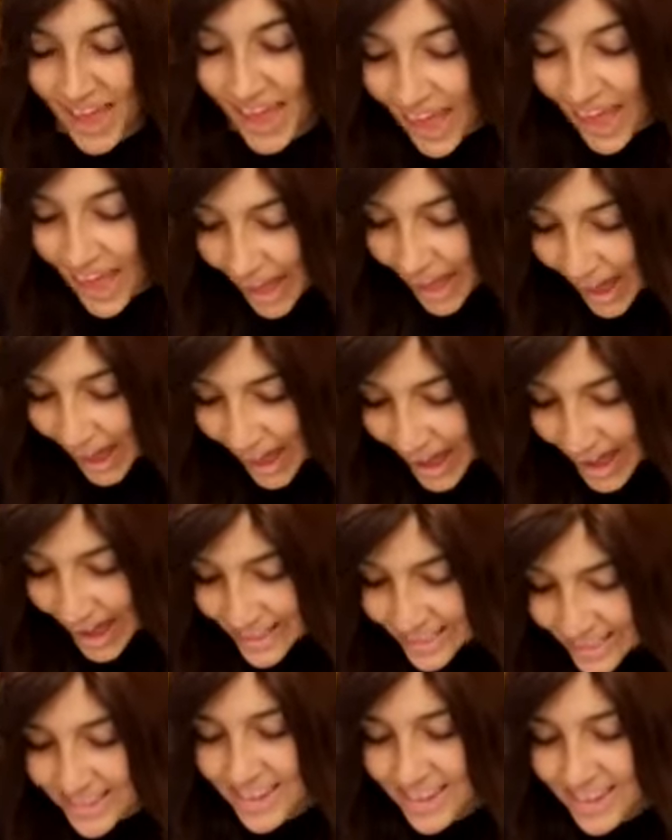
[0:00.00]

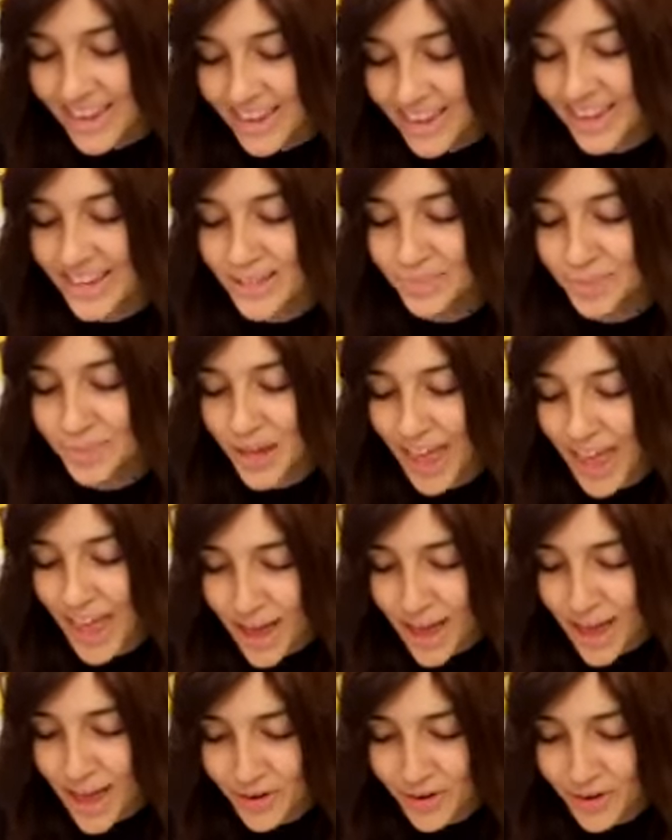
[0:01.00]
and his
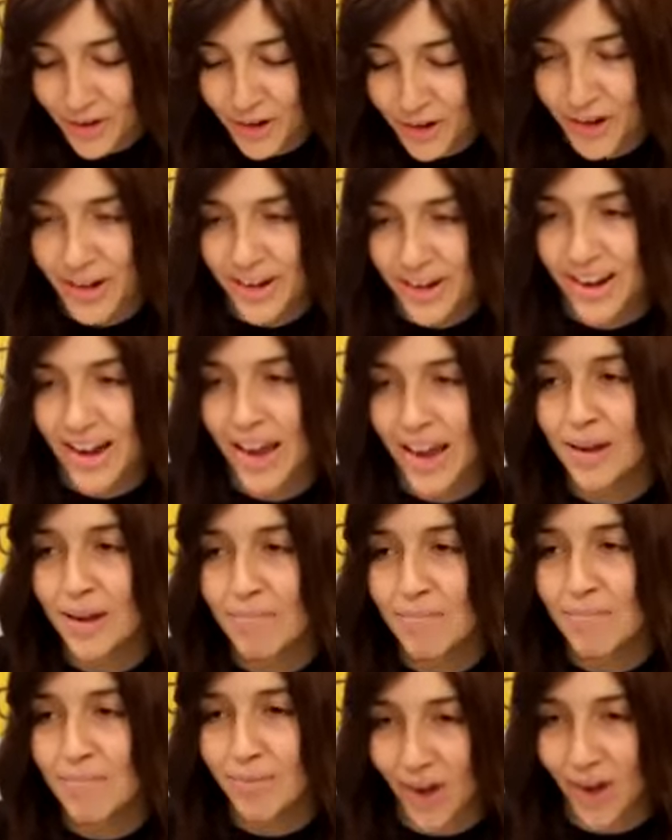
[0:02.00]
behavior
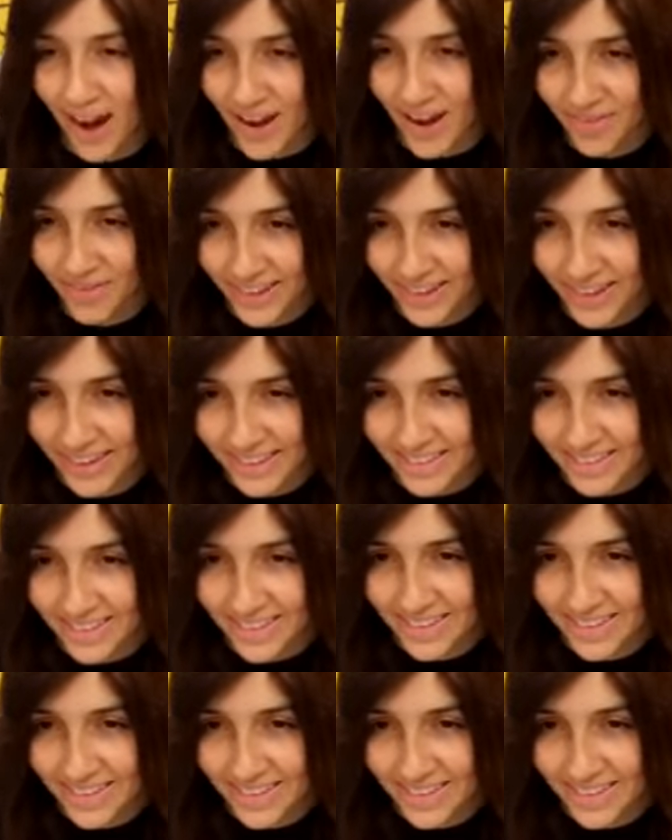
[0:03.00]
in private.